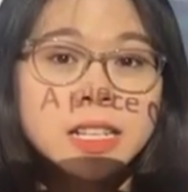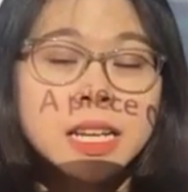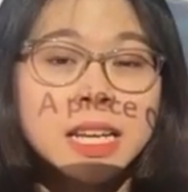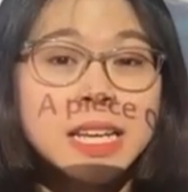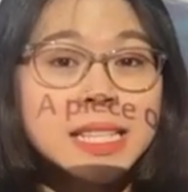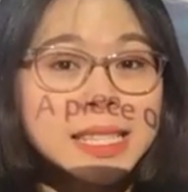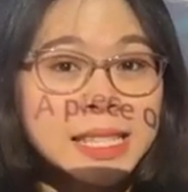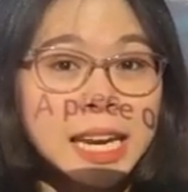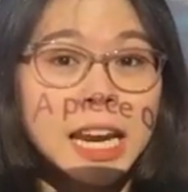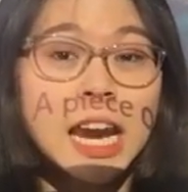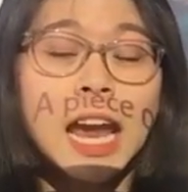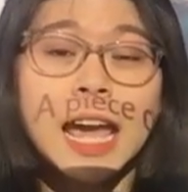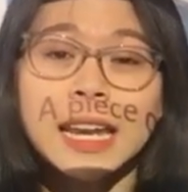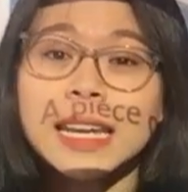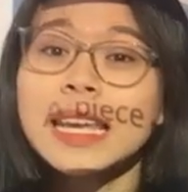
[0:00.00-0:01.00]
Is there
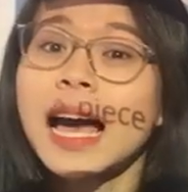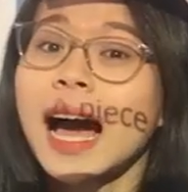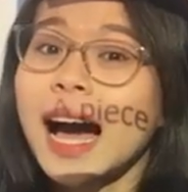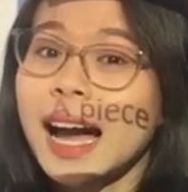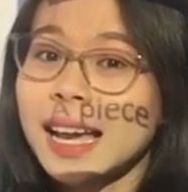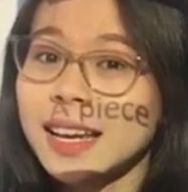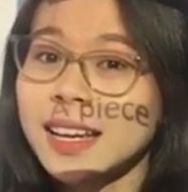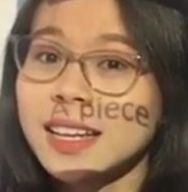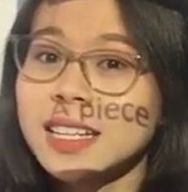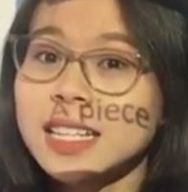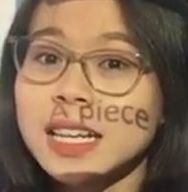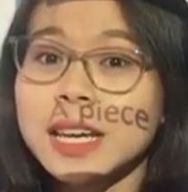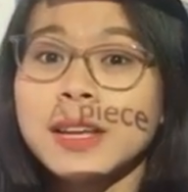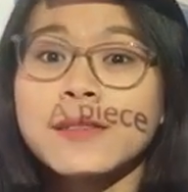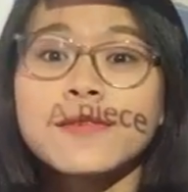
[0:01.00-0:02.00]
any island
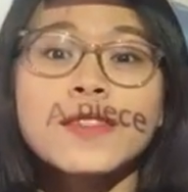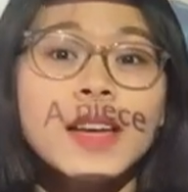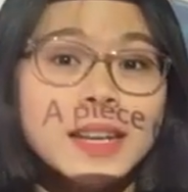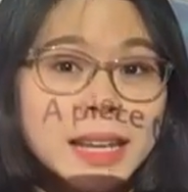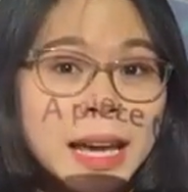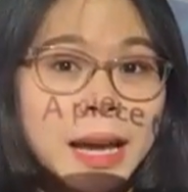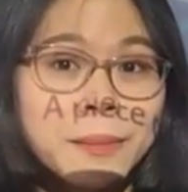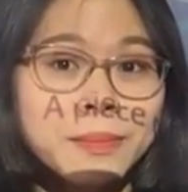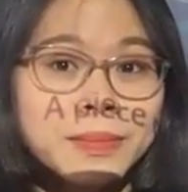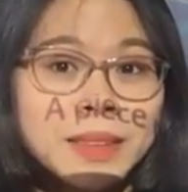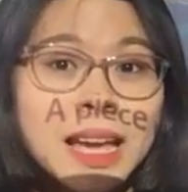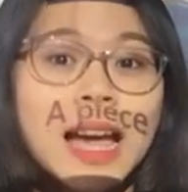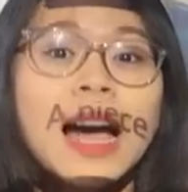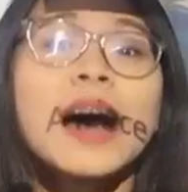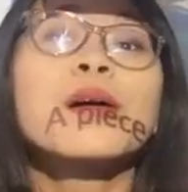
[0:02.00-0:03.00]
in Vietnam?
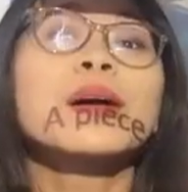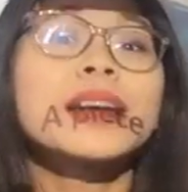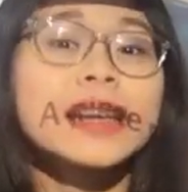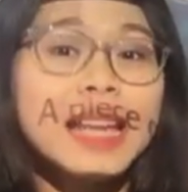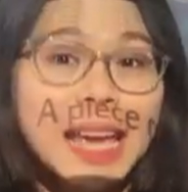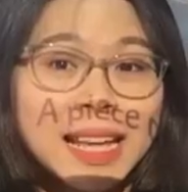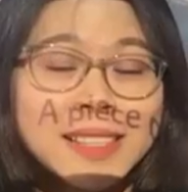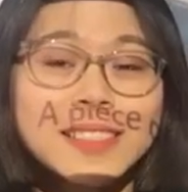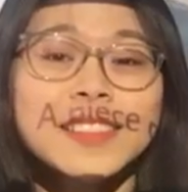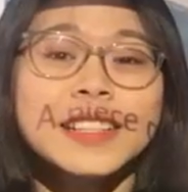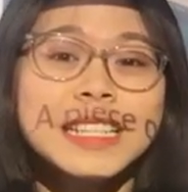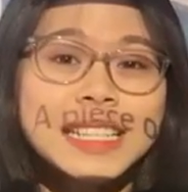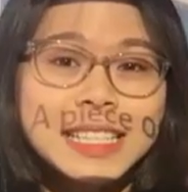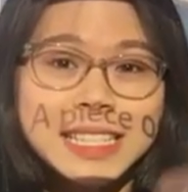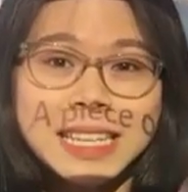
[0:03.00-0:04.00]
The answer
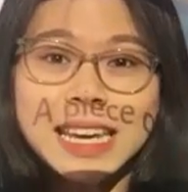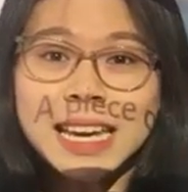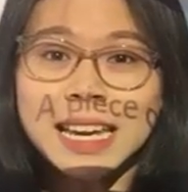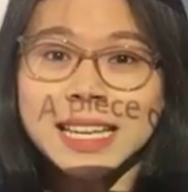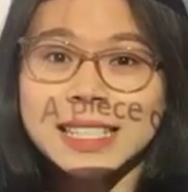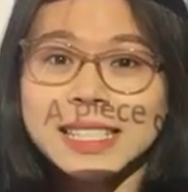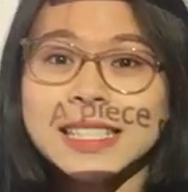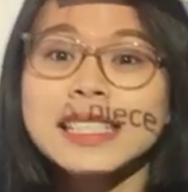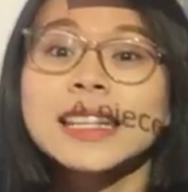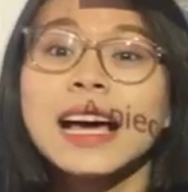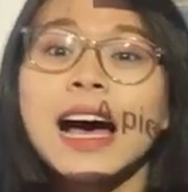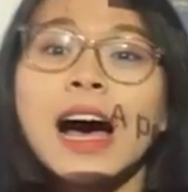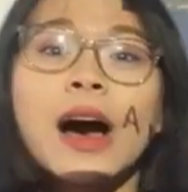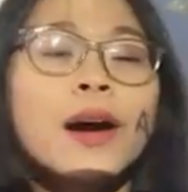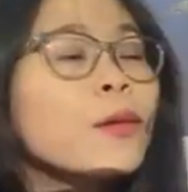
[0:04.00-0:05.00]
is yes.
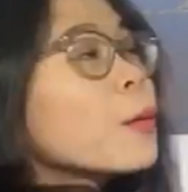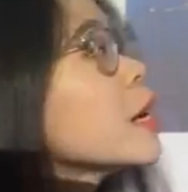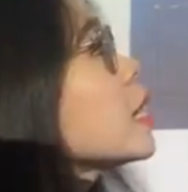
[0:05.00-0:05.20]
We